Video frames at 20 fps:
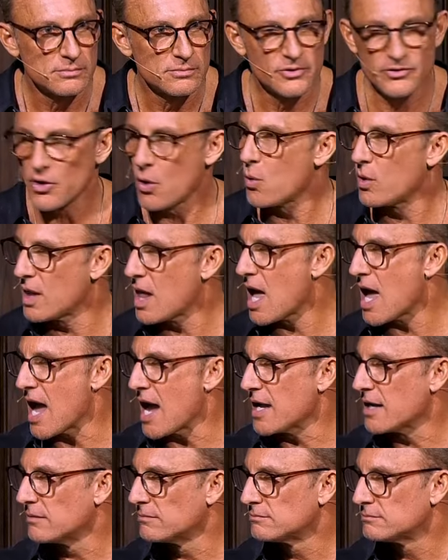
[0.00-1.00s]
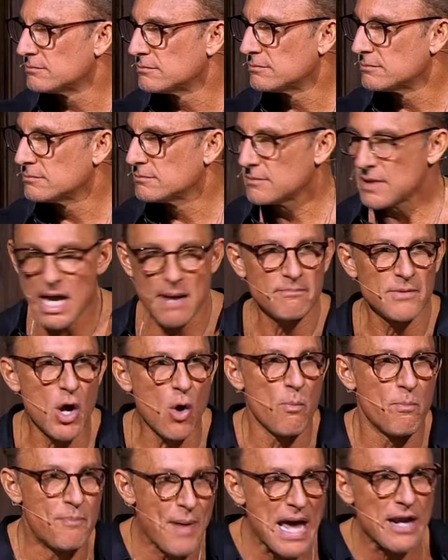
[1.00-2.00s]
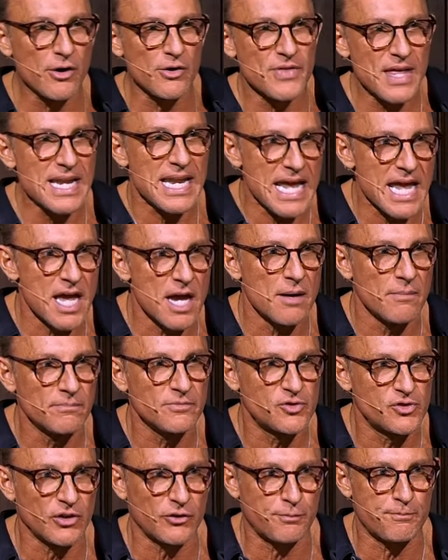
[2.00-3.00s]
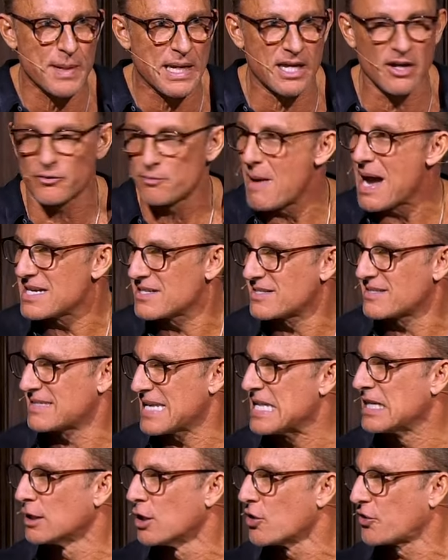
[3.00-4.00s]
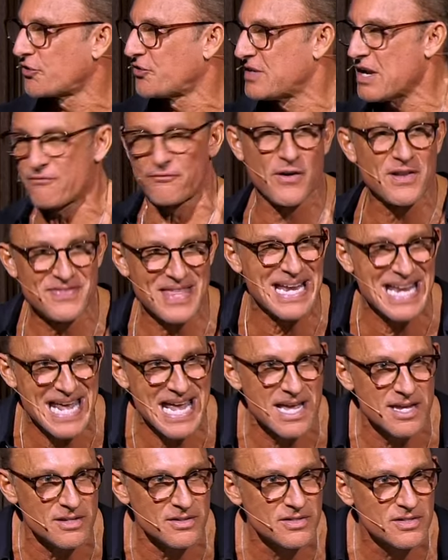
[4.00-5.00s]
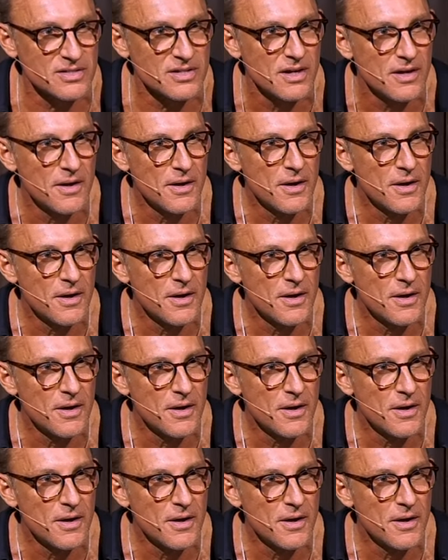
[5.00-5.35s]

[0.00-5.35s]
So will I. I'm no better than him just because my sin looks different than his.